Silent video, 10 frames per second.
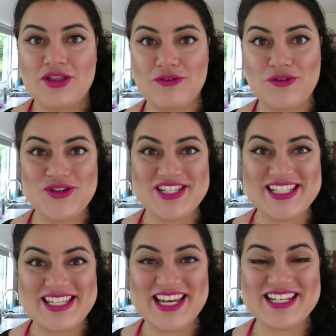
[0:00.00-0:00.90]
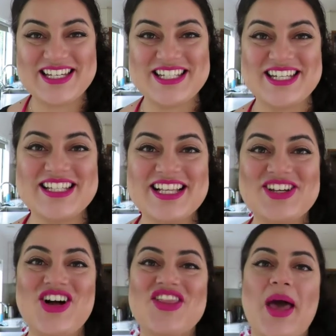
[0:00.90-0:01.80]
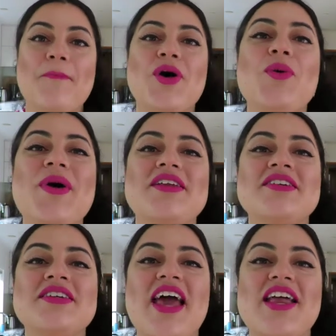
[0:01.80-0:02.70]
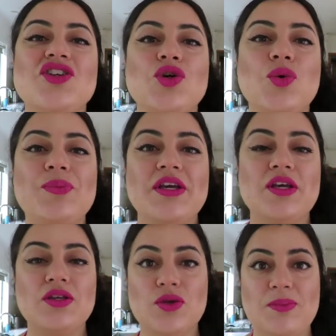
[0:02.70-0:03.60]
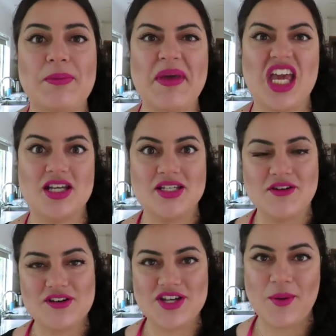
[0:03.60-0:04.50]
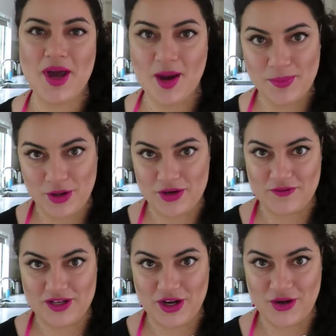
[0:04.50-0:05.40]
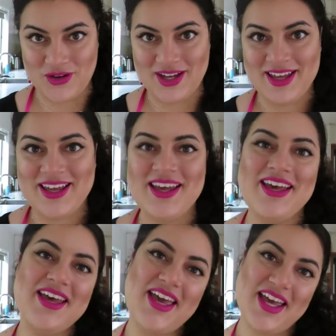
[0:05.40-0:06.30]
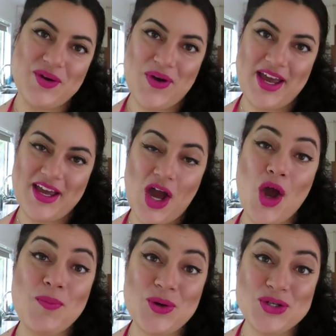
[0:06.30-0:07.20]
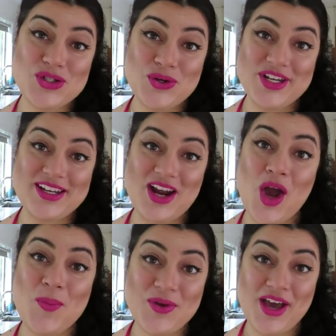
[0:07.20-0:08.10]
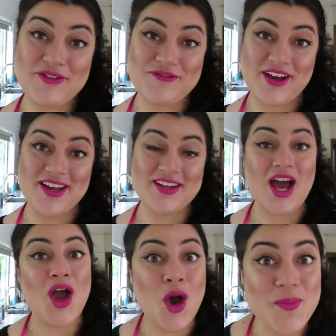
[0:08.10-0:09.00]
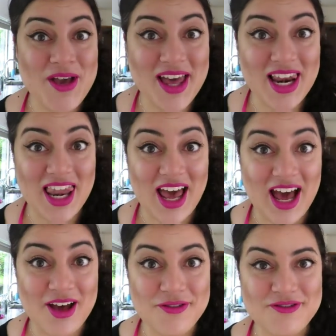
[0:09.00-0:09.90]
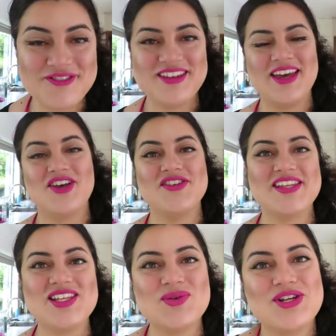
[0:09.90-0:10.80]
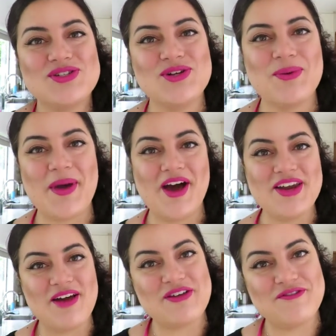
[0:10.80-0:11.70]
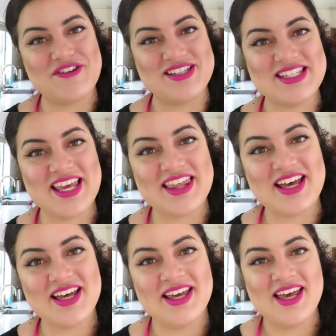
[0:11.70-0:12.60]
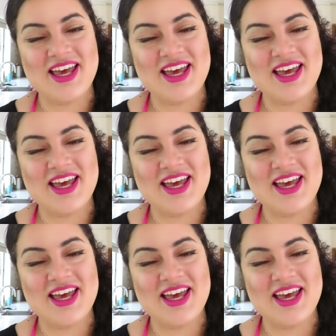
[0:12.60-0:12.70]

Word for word: the first to see it, just click on that bell button and you'll be pinged every time I upload a video. Anyway, I hope you enjoyed it. I hope you had fun. I hope you had a laugh, because that's what it's all about, having fun together.